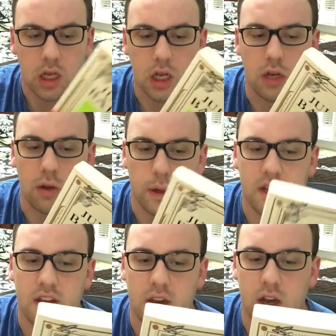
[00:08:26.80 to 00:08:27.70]
In
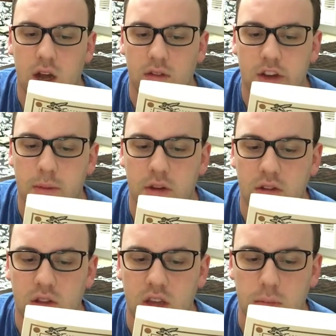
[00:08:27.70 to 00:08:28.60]
10.5
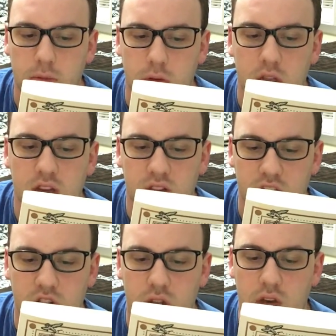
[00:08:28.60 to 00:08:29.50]
chapters, this book
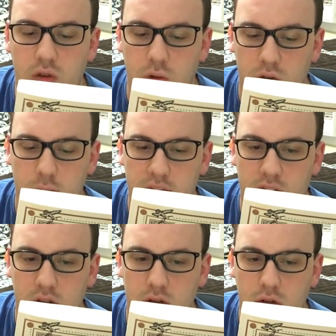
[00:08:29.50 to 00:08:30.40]
essentially talks
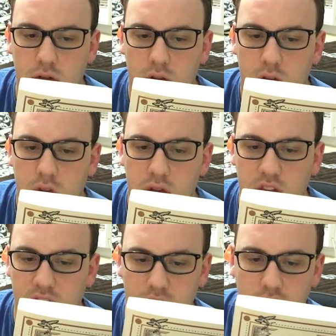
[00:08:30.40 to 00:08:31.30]
about the
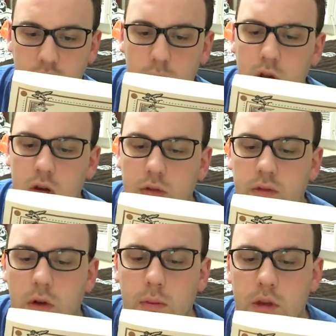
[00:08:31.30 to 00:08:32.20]
history of the world,
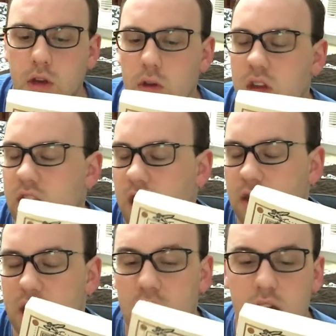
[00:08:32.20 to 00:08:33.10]
from, the
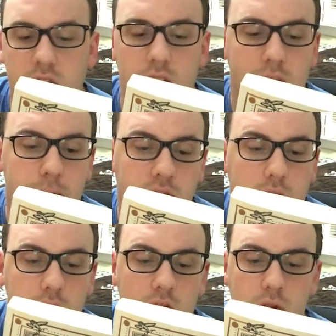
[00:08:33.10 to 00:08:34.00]
Titanic to the
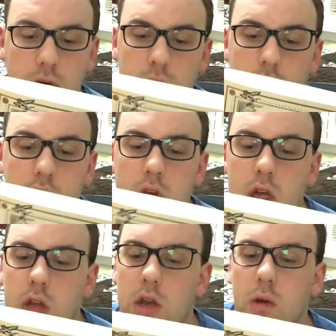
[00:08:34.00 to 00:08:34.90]
Amazon to
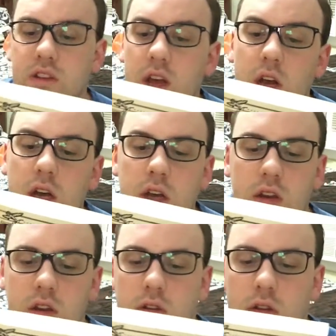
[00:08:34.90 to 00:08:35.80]
Noah's Ark,
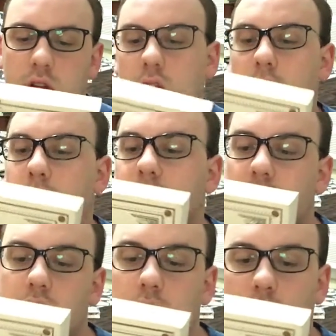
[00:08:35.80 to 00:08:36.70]

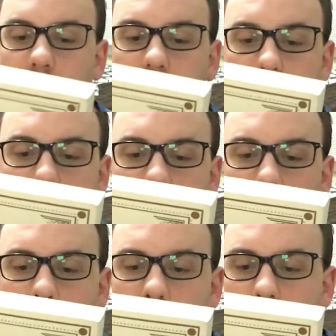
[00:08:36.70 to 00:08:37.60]
Victorian
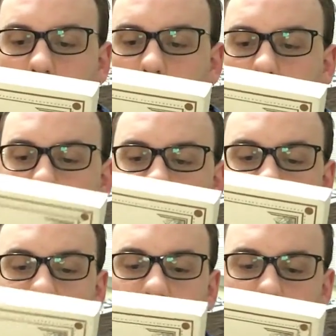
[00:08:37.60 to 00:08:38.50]
era, American
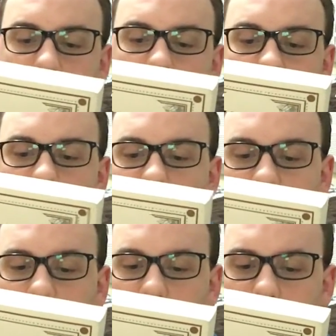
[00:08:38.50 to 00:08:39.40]
astronauts,
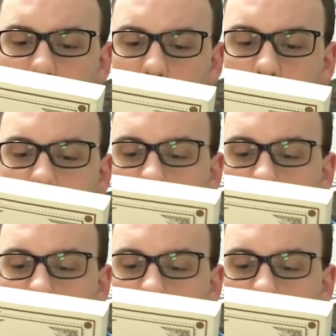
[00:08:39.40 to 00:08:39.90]
etc., and so on.